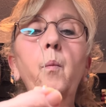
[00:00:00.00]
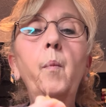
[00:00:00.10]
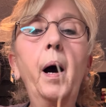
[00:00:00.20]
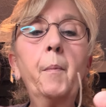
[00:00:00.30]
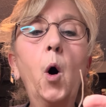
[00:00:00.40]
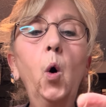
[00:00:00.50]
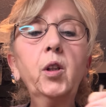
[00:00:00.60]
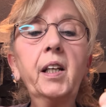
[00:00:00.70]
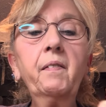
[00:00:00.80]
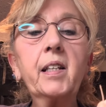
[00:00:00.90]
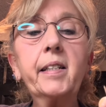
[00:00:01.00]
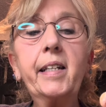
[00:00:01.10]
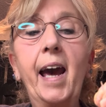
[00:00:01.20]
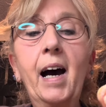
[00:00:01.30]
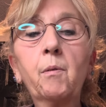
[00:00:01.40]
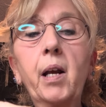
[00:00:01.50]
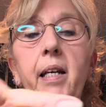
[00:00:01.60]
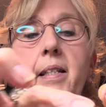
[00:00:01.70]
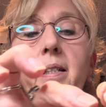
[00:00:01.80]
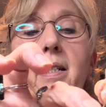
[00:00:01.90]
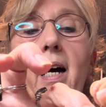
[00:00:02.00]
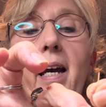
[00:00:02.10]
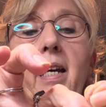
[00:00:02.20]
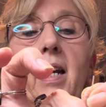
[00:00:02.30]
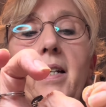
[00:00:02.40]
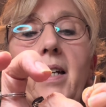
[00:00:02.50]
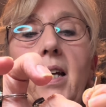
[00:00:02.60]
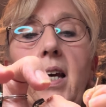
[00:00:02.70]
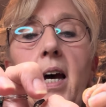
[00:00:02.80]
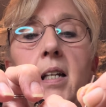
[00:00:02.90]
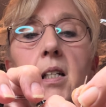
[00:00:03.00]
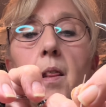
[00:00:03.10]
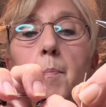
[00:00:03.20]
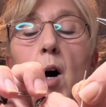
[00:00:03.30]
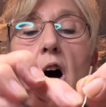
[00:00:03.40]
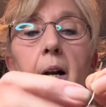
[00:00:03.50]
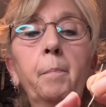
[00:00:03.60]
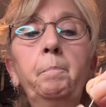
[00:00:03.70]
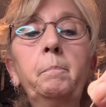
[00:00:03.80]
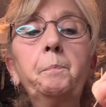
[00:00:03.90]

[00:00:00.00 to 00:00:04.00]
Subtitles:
I'm holding this down as tight as I can to the bottom.